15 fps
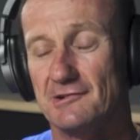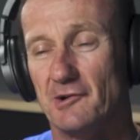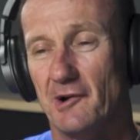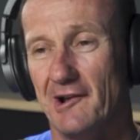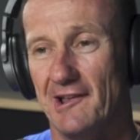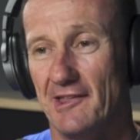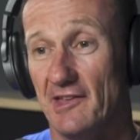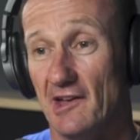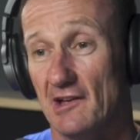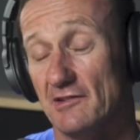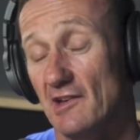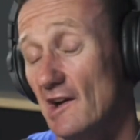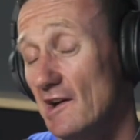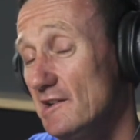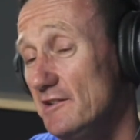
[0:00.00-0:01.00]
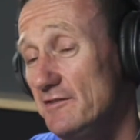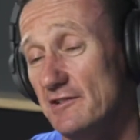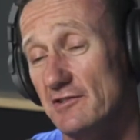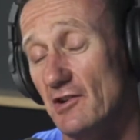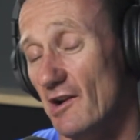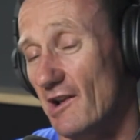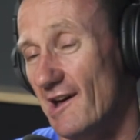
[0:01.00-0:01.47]
or anything else, you've
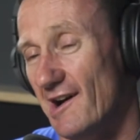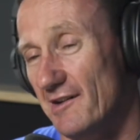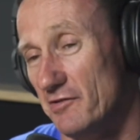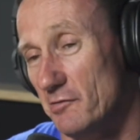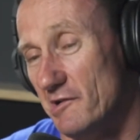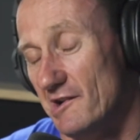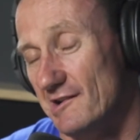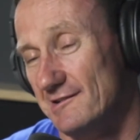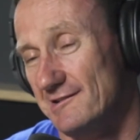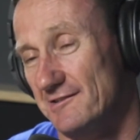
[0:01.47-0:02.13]
just got to laugh about it.